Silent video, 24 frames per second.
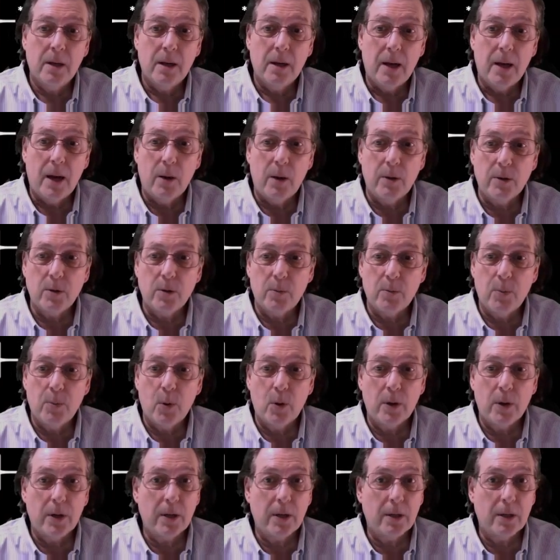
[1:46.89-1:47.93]
outage
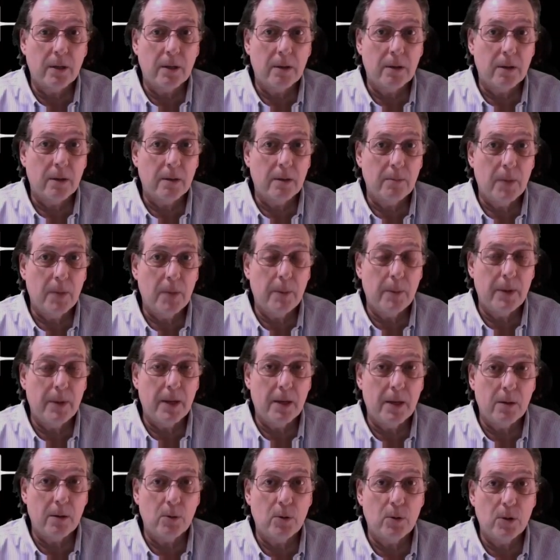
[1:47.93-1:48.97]
reporting, and maybe
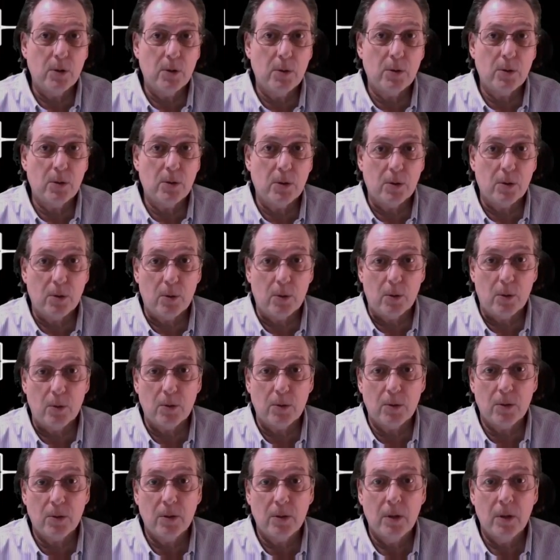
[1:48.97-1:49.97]
energy usage alerts.